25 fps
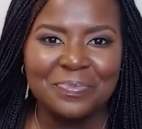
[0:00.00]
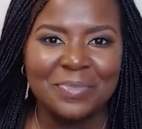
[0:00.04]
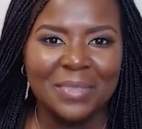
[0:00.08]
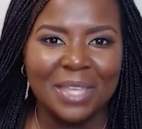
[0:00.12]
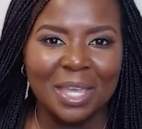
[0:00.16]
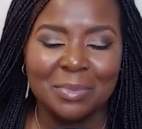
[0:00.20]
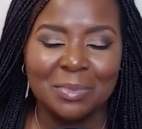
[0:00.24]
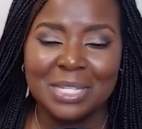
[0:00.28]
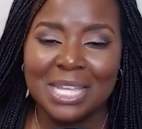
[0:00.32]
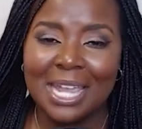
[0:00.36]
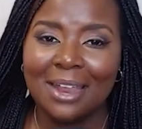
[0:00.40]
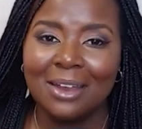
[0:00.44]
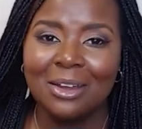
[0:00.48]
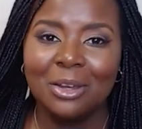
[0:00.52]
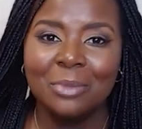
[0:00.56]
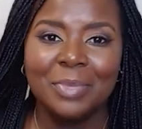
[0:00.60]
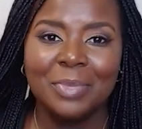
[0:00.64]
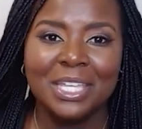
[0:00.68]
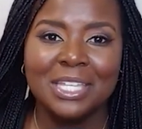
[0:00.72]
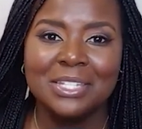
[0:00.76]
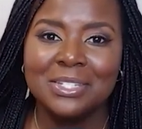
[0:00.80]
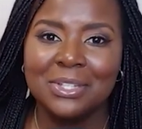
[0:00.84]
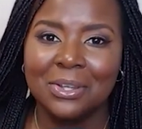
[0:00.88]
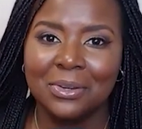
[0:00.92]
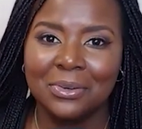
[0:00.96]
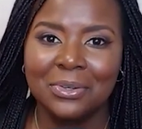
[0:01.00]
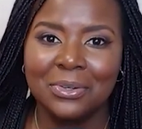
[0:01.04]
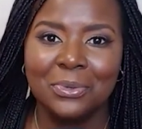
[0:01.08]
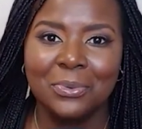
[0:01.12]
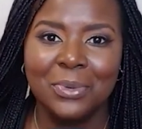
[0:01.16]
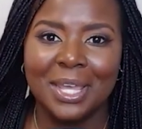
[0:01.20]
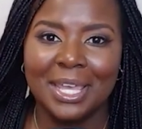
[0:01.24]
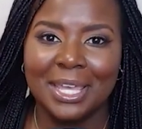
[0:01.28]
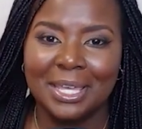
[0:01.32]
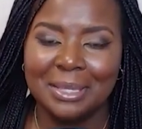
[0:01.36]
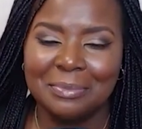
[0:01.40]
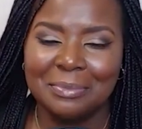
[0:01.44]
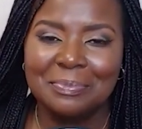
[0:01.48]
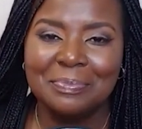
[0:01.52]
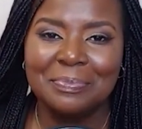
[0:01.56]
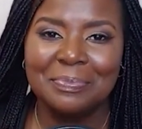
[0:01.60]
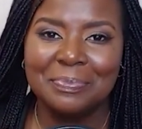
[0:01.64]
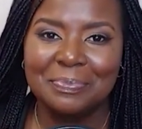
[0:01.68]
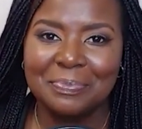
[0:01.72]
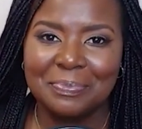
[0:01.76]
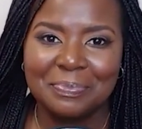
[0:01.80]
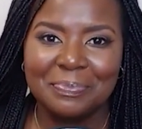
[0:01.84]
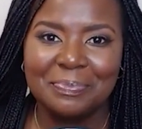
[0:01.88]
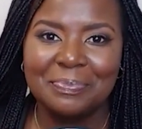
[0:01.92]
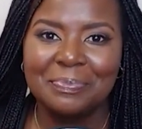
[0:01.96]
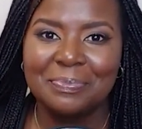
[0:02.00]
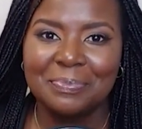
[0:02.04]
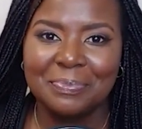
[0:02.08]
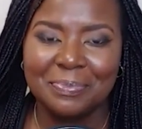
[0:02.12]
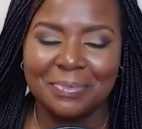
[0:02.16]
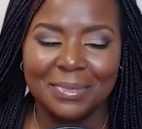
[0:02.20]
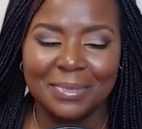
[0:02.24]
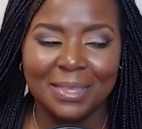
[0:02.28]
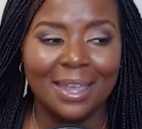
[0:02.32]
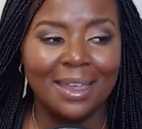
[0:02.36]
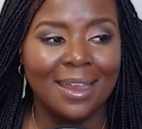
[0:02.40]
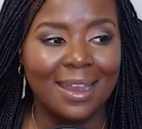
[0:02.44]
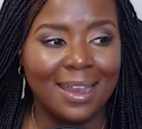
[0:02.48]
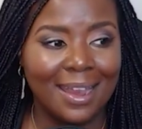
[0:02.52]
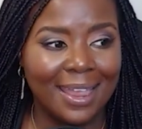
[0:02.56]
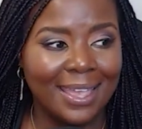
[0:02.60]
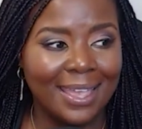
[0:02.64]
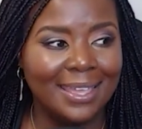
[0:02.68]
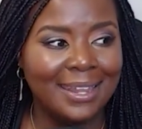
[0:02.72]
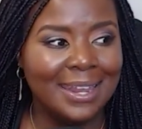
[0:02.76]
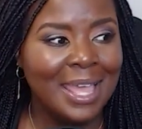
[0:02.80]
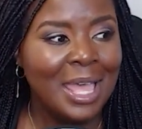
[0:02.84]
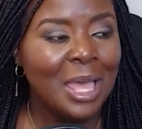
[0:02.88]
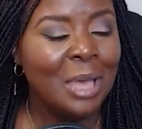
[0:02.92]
I'm tired of being turned away. All right.